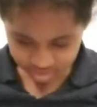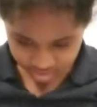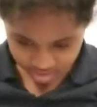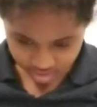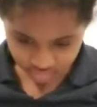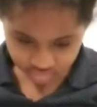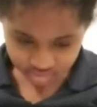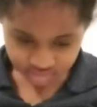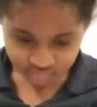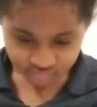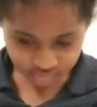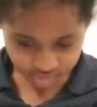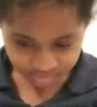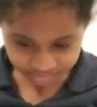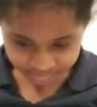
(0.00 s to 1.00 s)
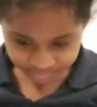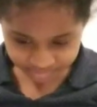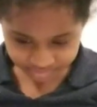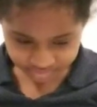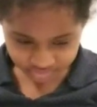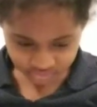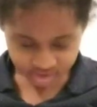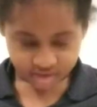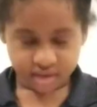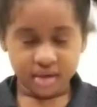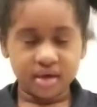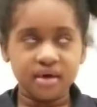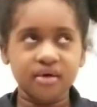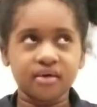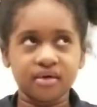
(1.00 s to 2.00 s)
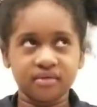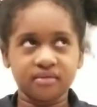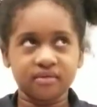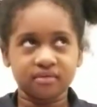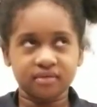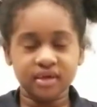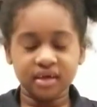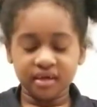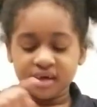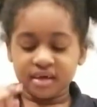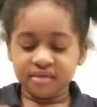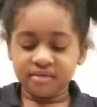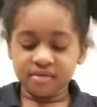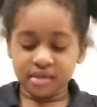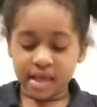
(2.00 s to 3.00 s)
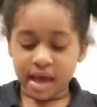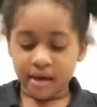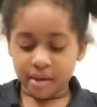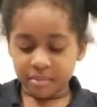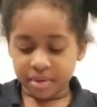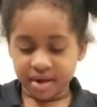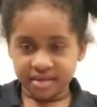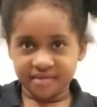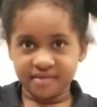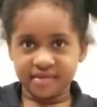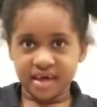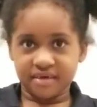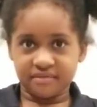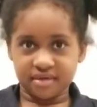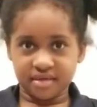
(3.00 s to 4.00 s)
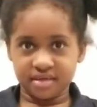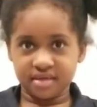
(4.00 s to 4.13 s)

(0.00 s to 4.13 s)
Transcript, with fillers: Now no. Wait, are you so sick? Now I'm on seven.